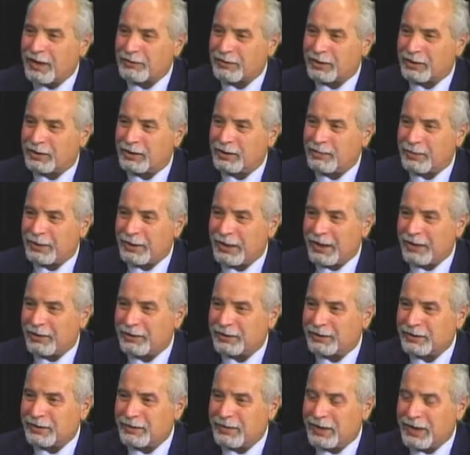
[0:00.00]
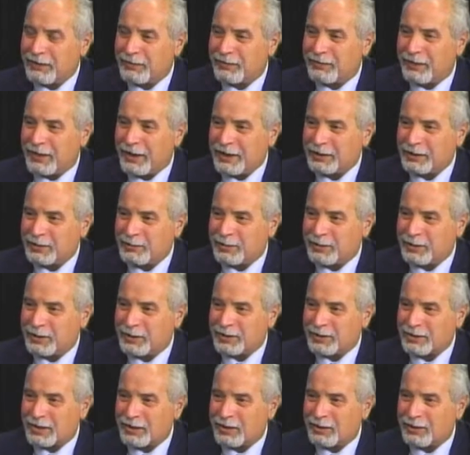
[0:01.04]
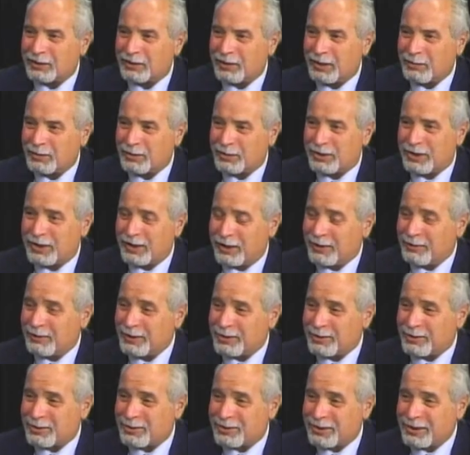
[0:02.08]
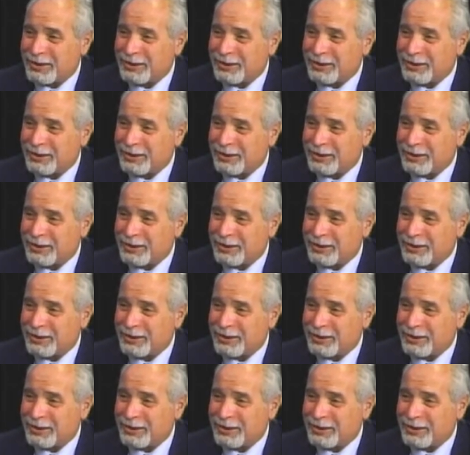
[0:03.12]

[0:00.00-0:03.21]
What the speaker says: clip it out and find it because I thought that was kind of interesting.